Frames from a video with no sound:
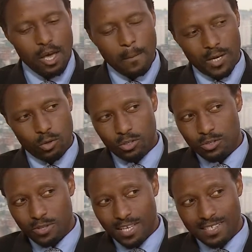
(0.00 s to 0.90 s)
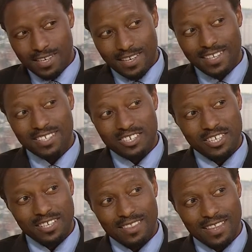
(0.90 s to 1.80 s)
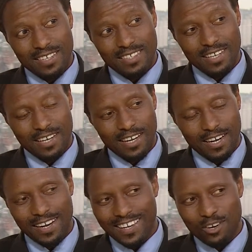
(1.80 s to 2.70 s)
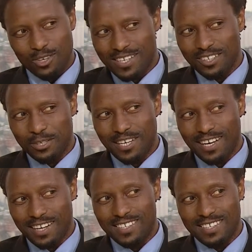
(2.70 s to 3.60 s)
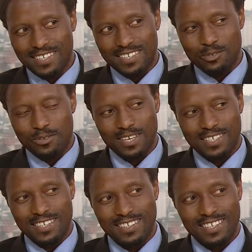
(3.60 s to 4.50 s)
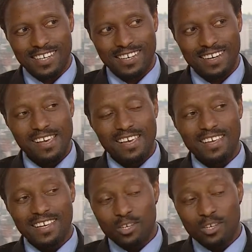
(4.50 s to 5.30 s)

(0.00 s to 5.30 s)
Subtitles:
But also there's a history that Karake was actually arrested in 2010 in